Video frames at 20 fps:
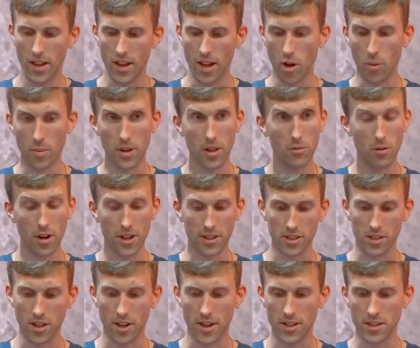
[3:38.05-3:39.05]
It'll be the right
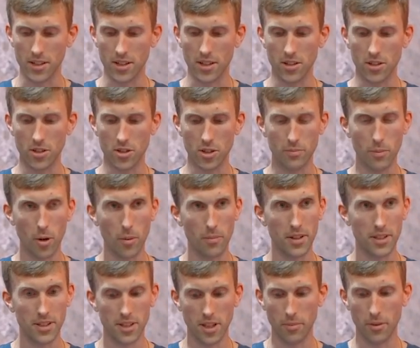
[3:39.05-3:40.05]
size, and then you just pop
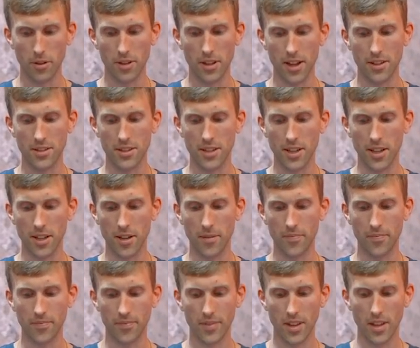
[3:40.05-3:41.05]
this clip on the end here.
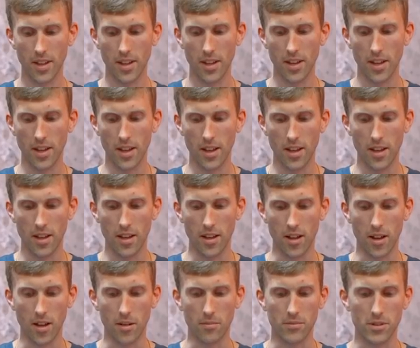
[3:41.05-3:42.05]

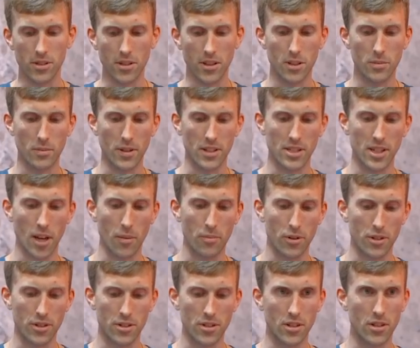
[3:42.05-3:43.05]
So this bit's
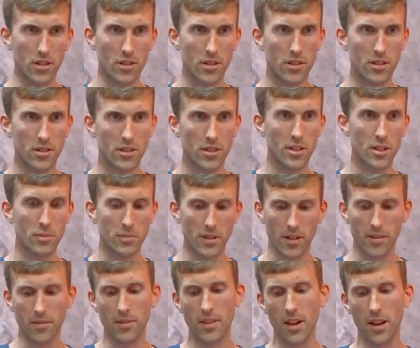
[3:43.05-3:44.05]
separate to this
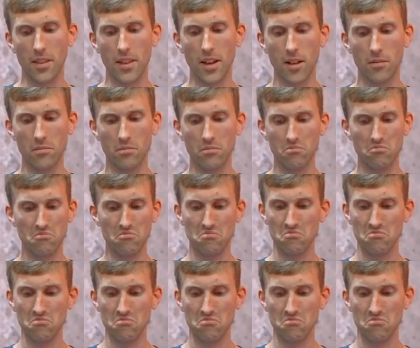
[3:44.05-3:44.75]
bit, and then